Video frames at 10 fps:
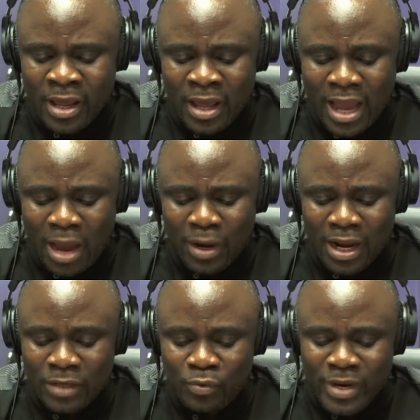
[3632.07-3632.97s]
How
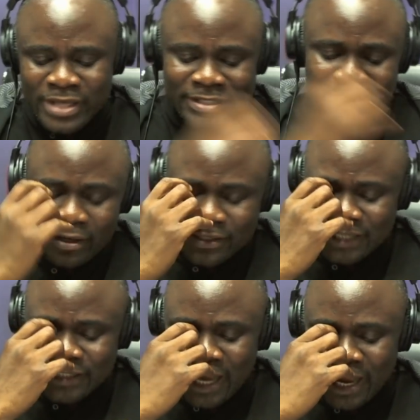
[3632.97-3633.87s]
can we sell
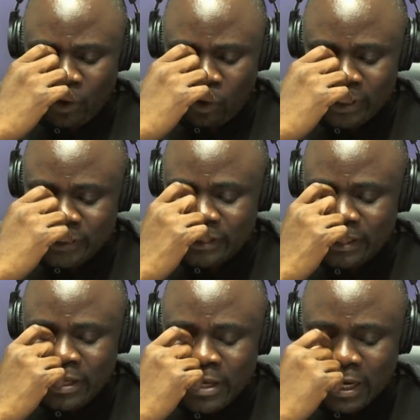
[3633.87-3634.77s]
such a high-quality
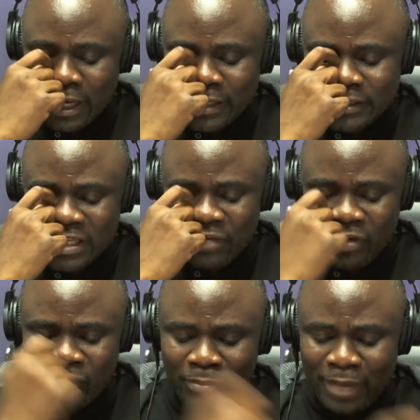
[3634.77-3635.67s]
color TV
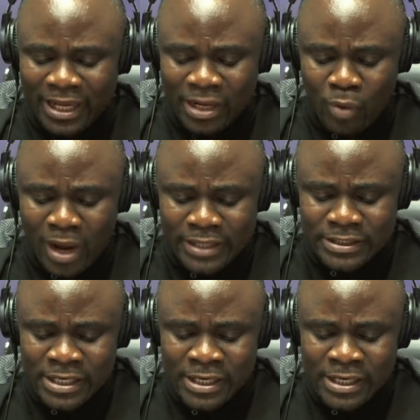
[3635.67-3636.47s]
for black and white?